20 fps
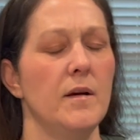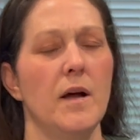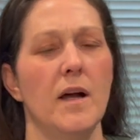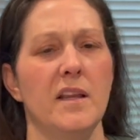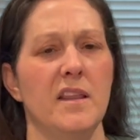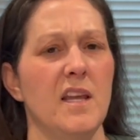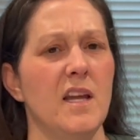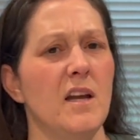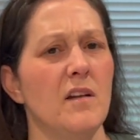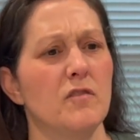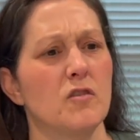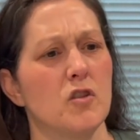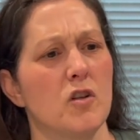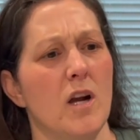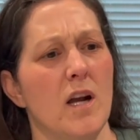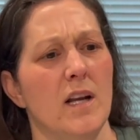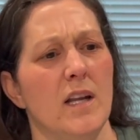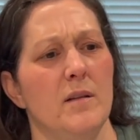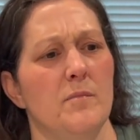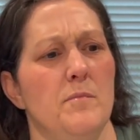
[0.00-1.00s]
I think I've
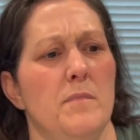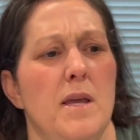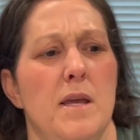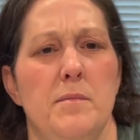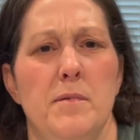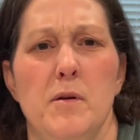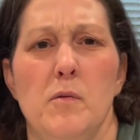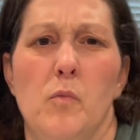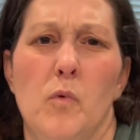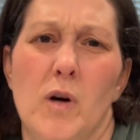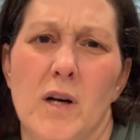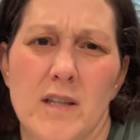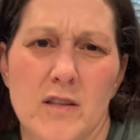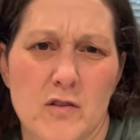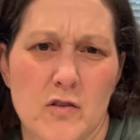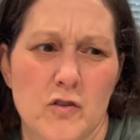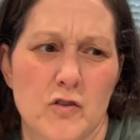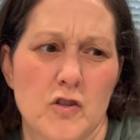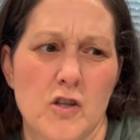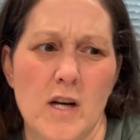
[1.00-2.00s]
tried it maybe
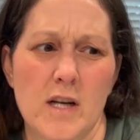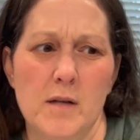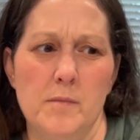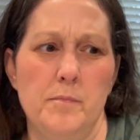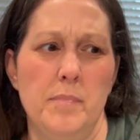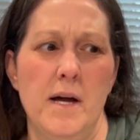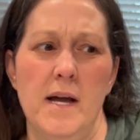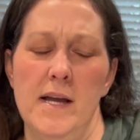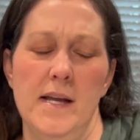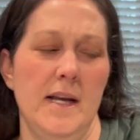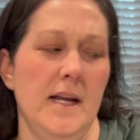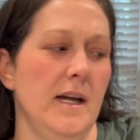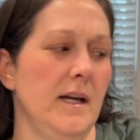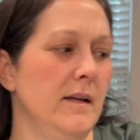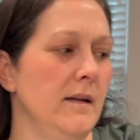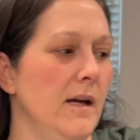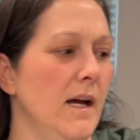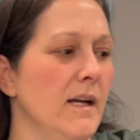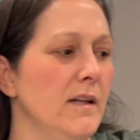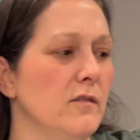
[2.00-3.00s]
once or tried to buy it.
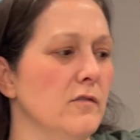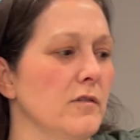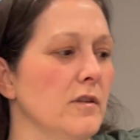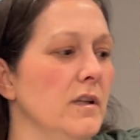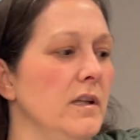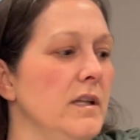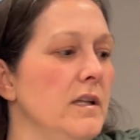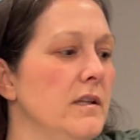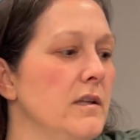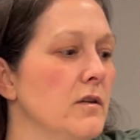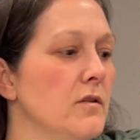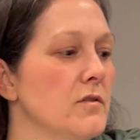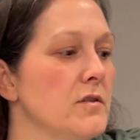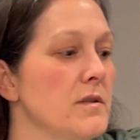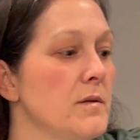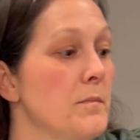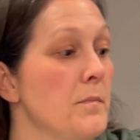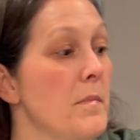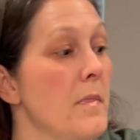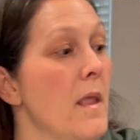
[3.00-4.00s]
I, I don't really eat those.
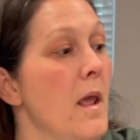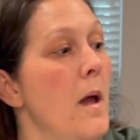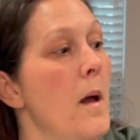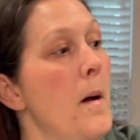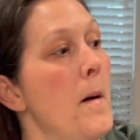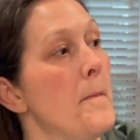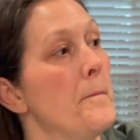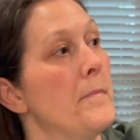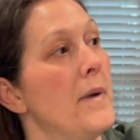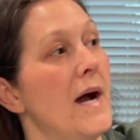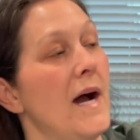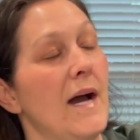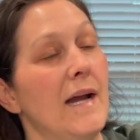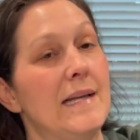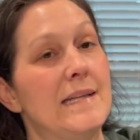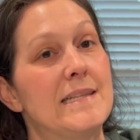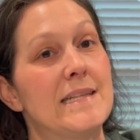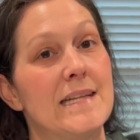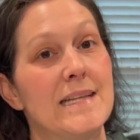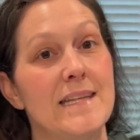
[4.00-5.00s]
But I
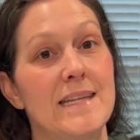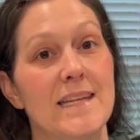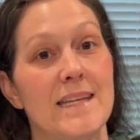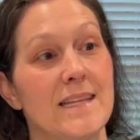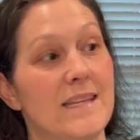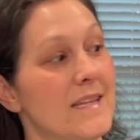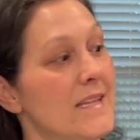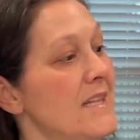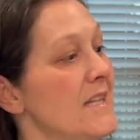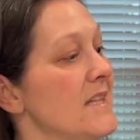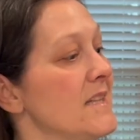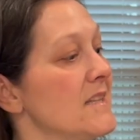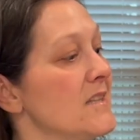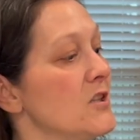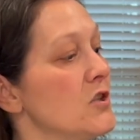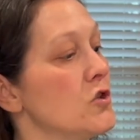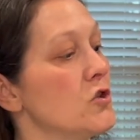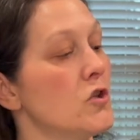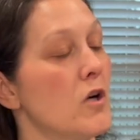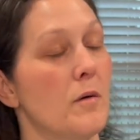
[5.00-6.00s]
did get
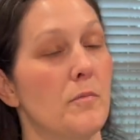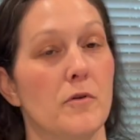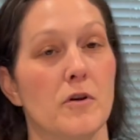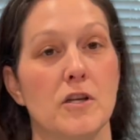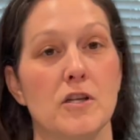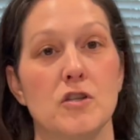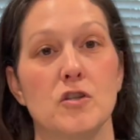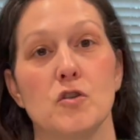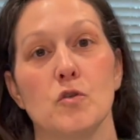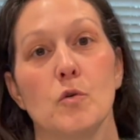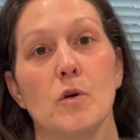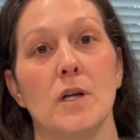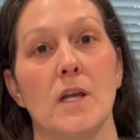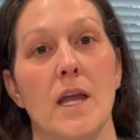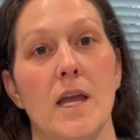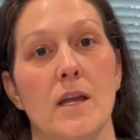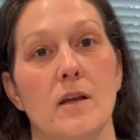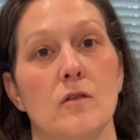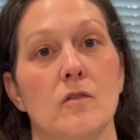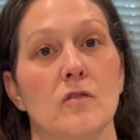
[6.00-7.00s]
this strawberry
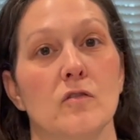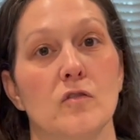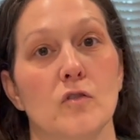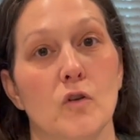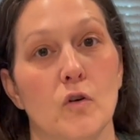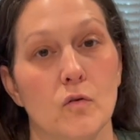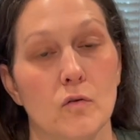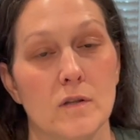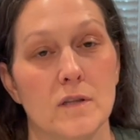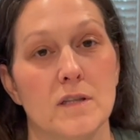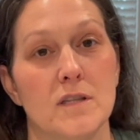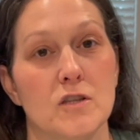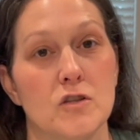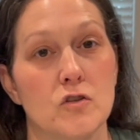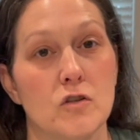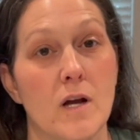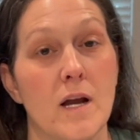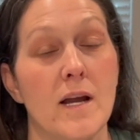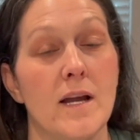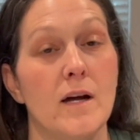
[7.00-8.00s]
shortcake granola to
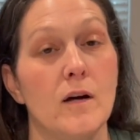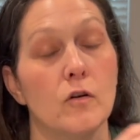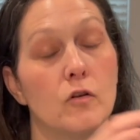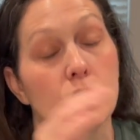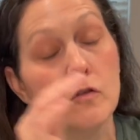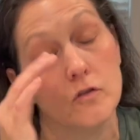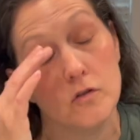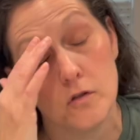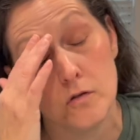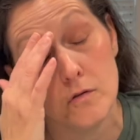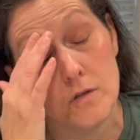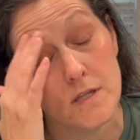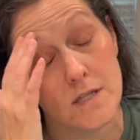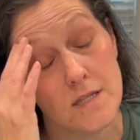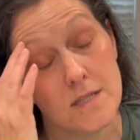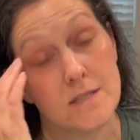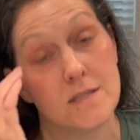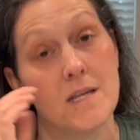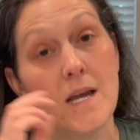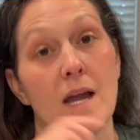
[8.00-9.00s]
try out. Granola
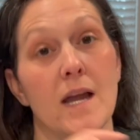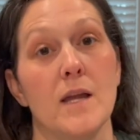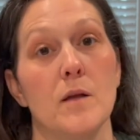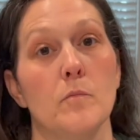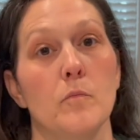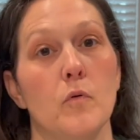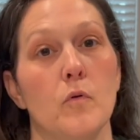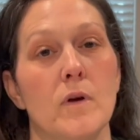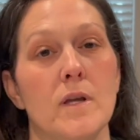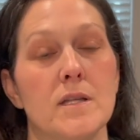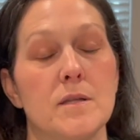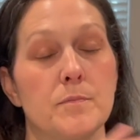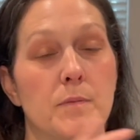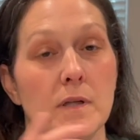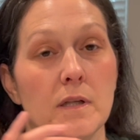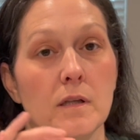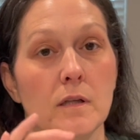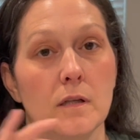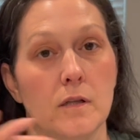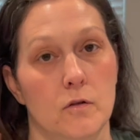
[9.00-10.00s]
is high in points, but
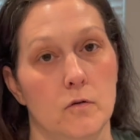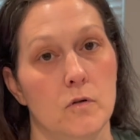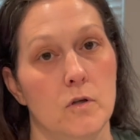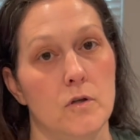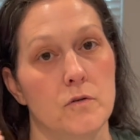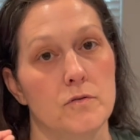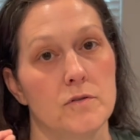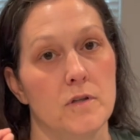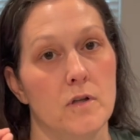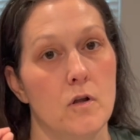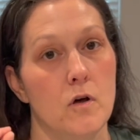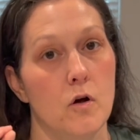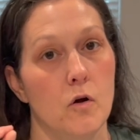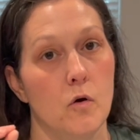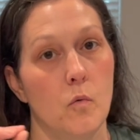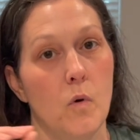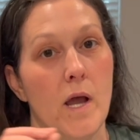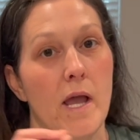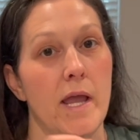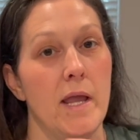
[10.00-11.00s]
a little goes a long
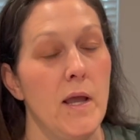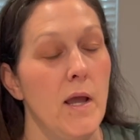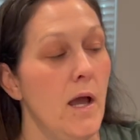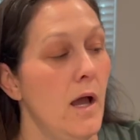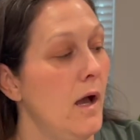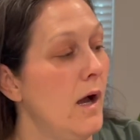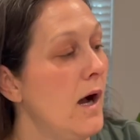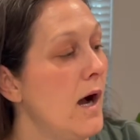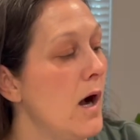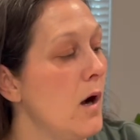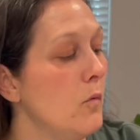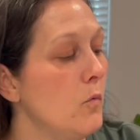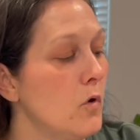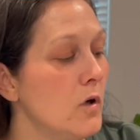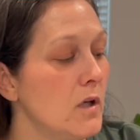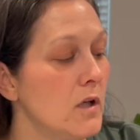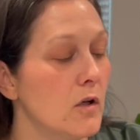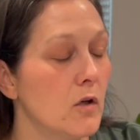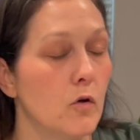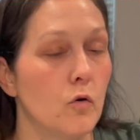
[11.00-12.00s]
way. I
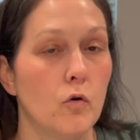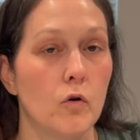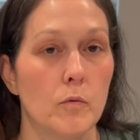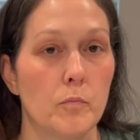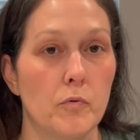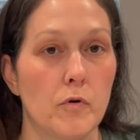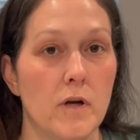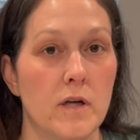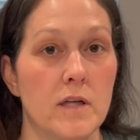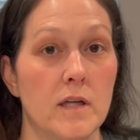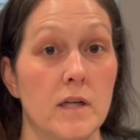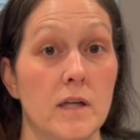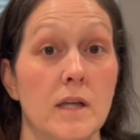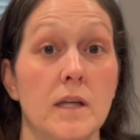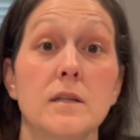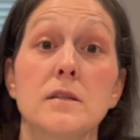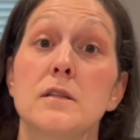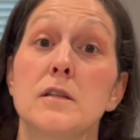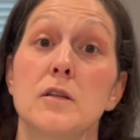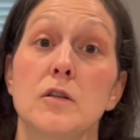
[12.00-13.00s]
want to incorporate it
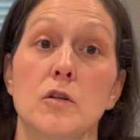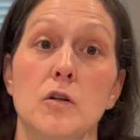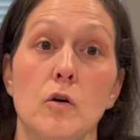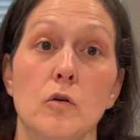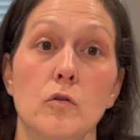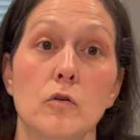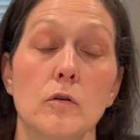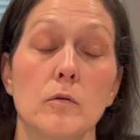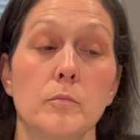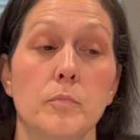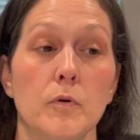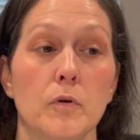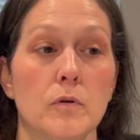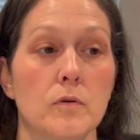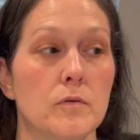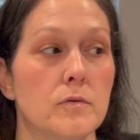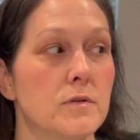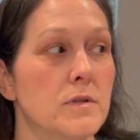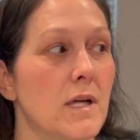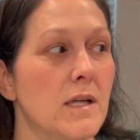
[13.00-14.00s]
into yogurt
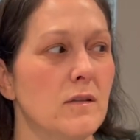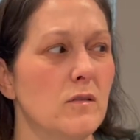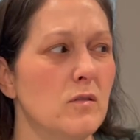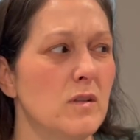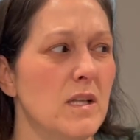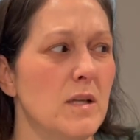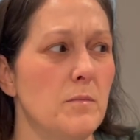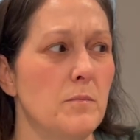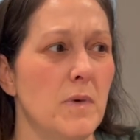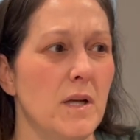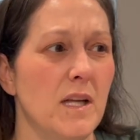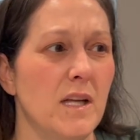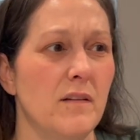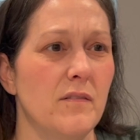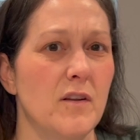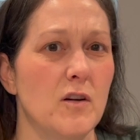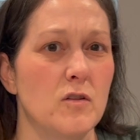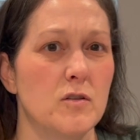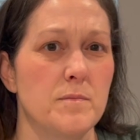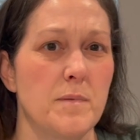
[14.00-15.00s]
bowls. I don't eat many of
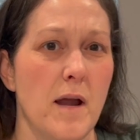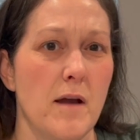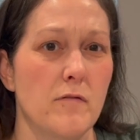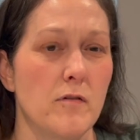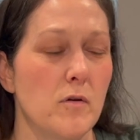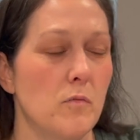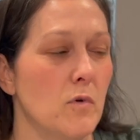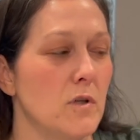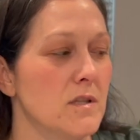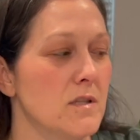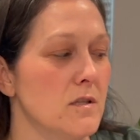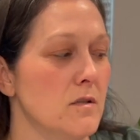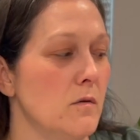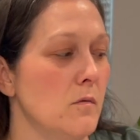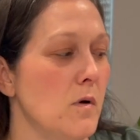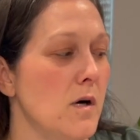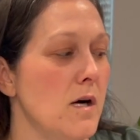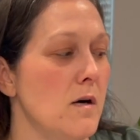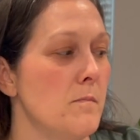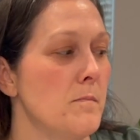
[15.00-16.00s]
those, but every once in a
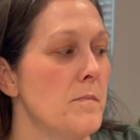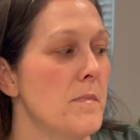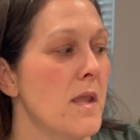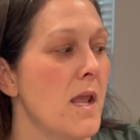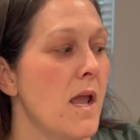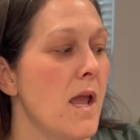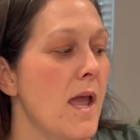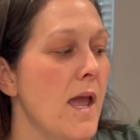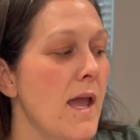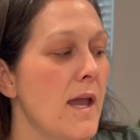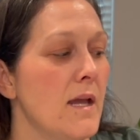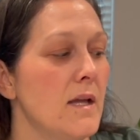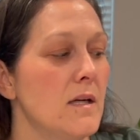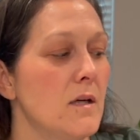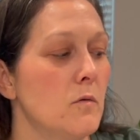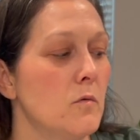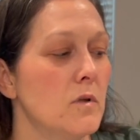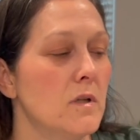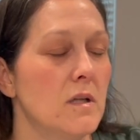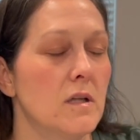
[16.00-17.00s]
while. And
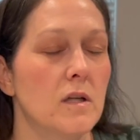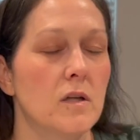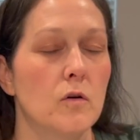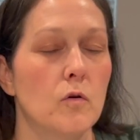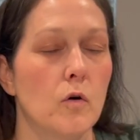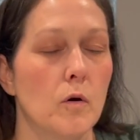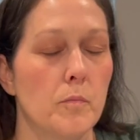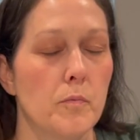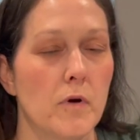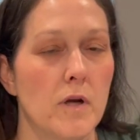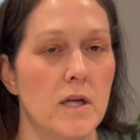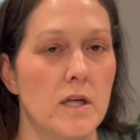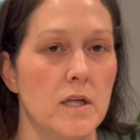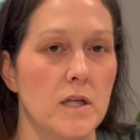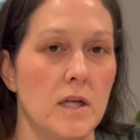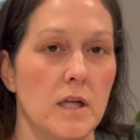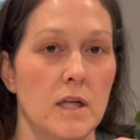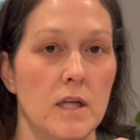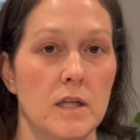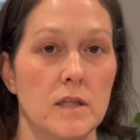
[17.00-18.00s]
I want to incorporate it
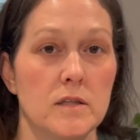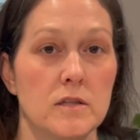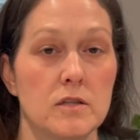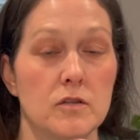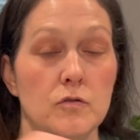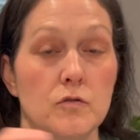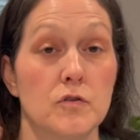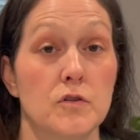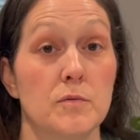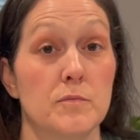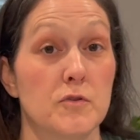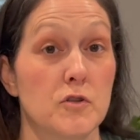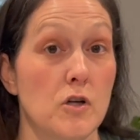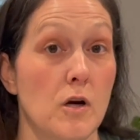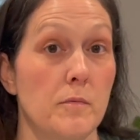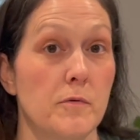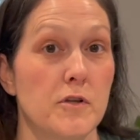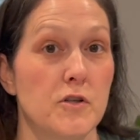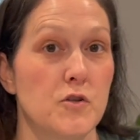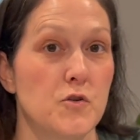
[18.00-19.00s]
into some
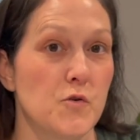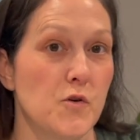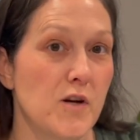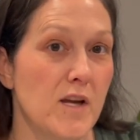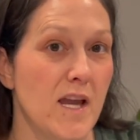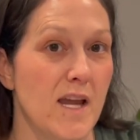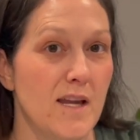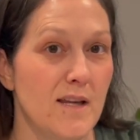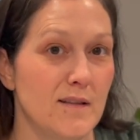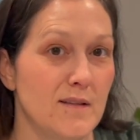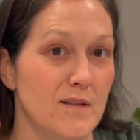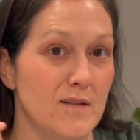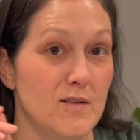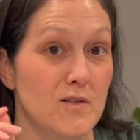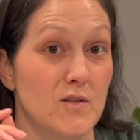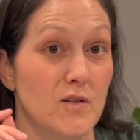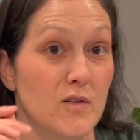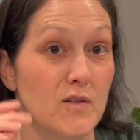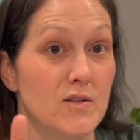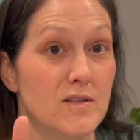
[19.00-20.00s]
strawberry shortcake
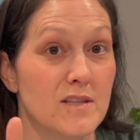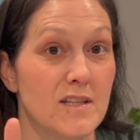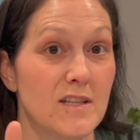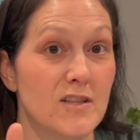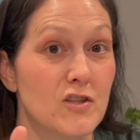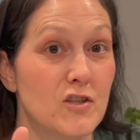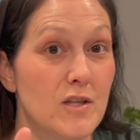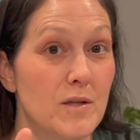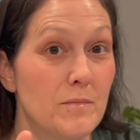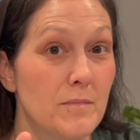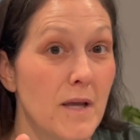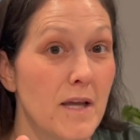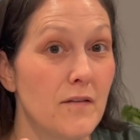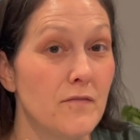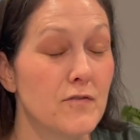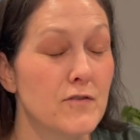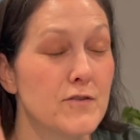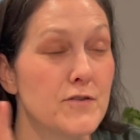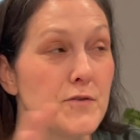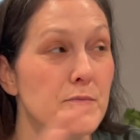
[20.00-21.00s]
desserts that you can make
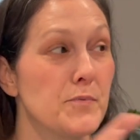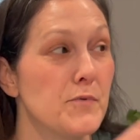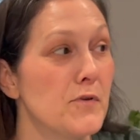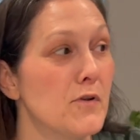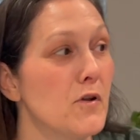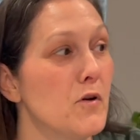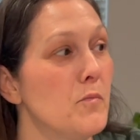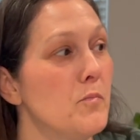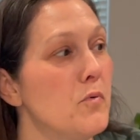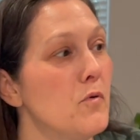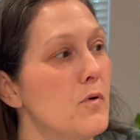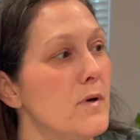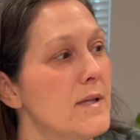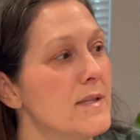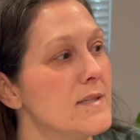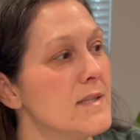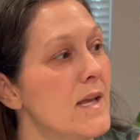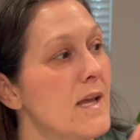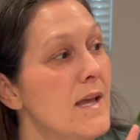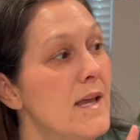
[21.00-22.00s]
for super low points.